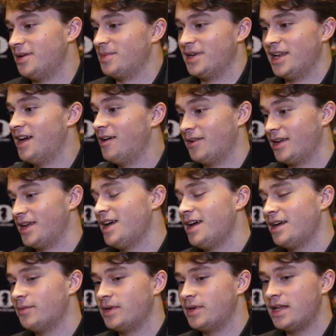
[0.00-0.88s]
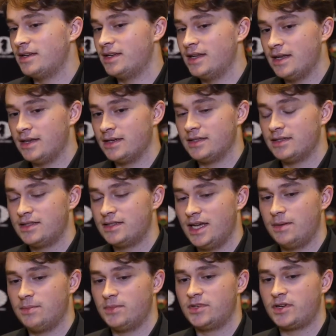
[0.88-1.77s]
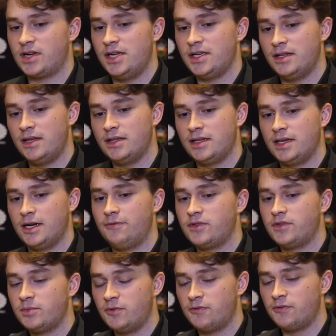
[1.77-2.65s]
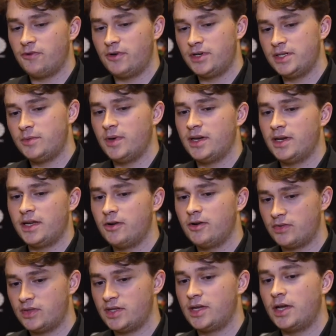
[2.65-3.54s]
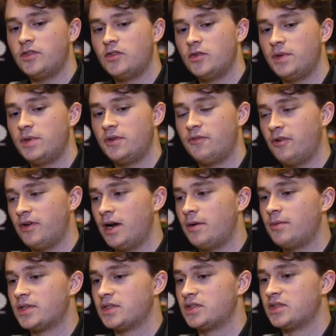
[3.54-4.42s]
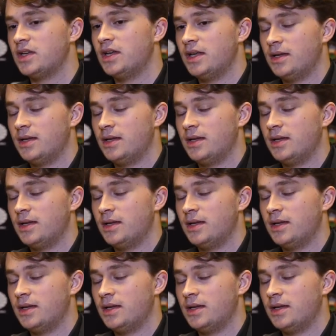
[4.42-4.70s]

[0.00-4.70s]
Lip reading: I mean, how? Yeah, I hadn't time to calculate, and after move 40, when I got the knight to b4, I was